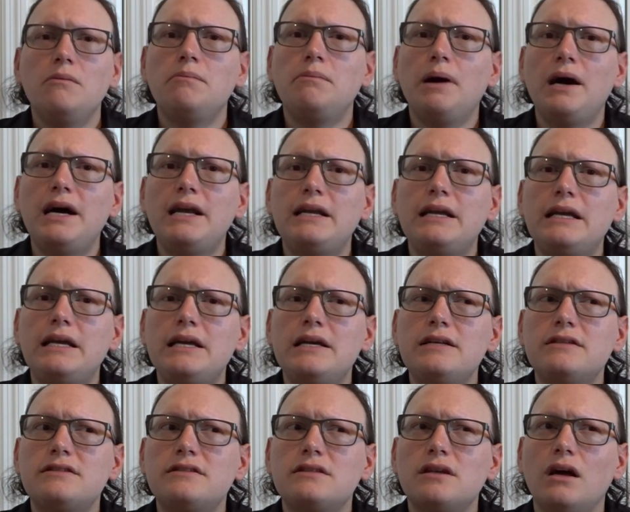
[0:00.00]
But
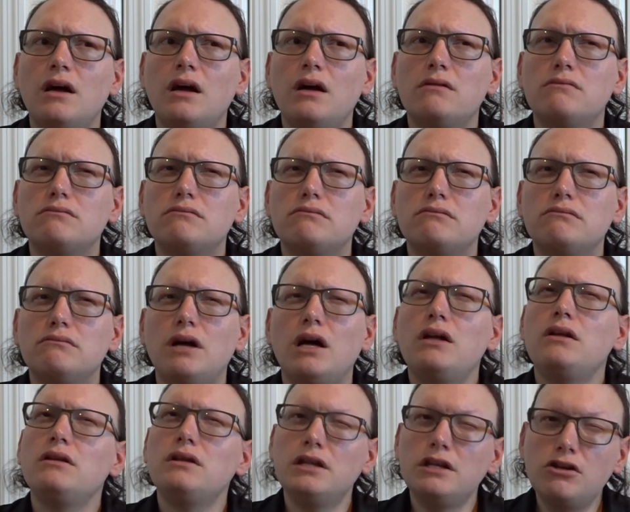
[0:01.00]
it's
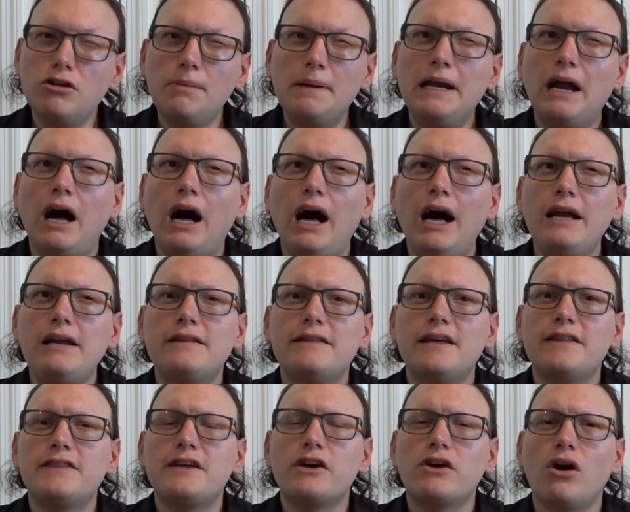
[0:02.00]
a little bit odd
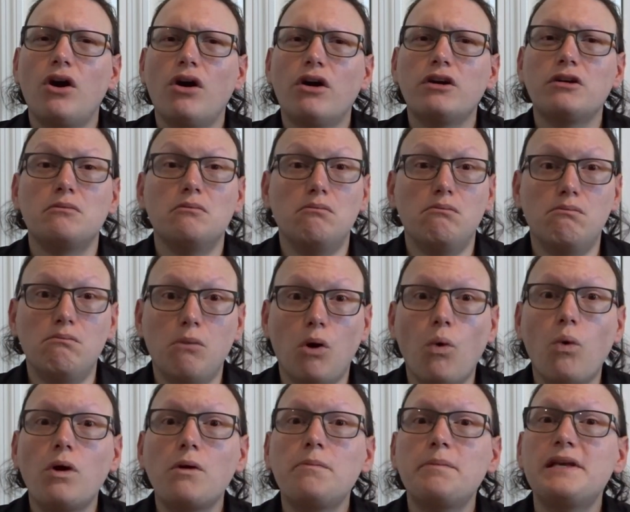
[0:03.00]
that there aren't
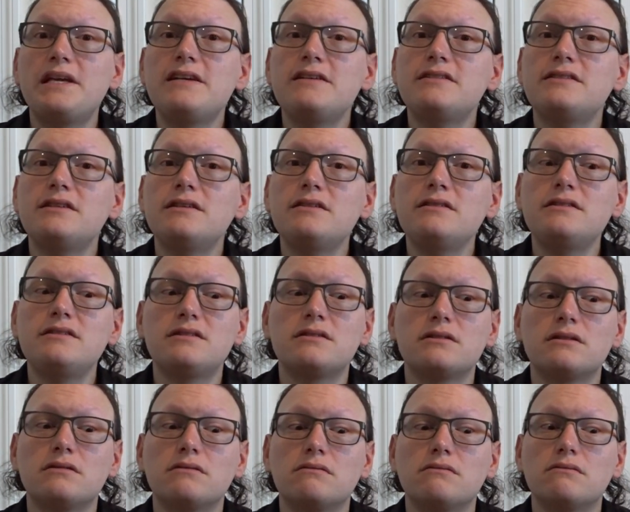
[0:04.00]
more
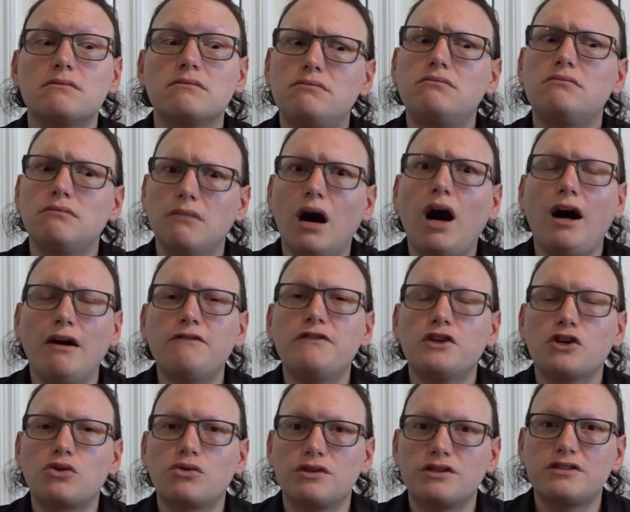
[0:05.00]
pieces of
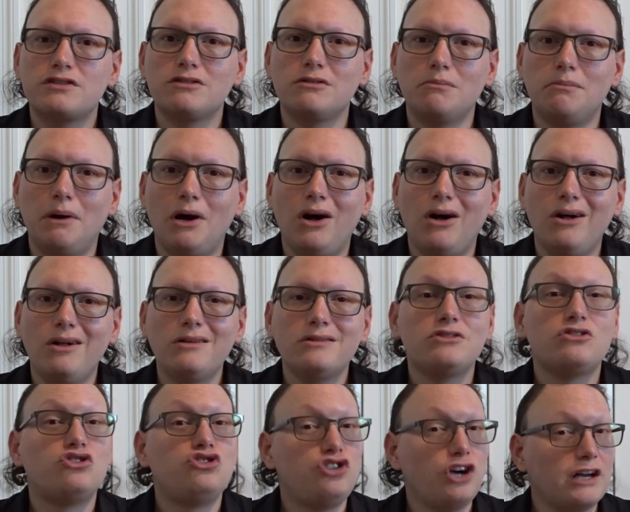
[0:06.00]
the crystal
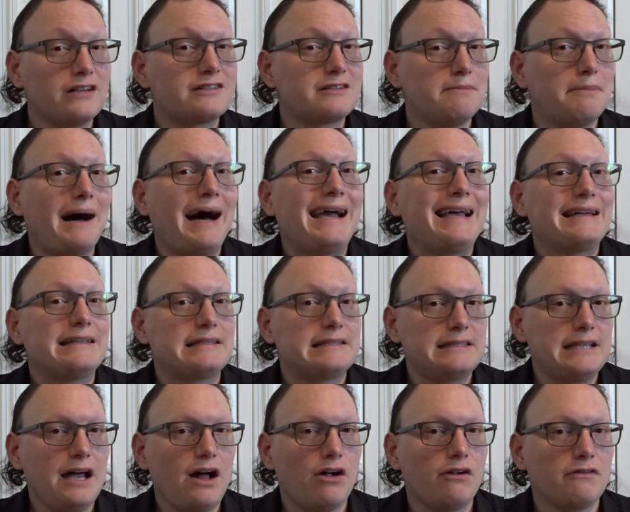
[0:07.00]
ball just by
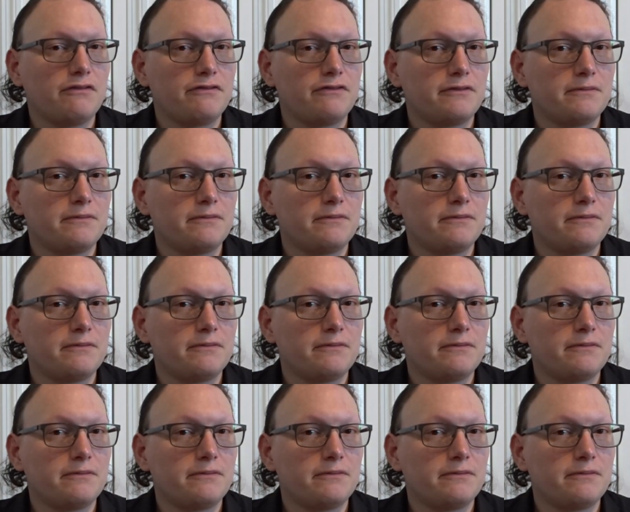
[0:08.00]
itself.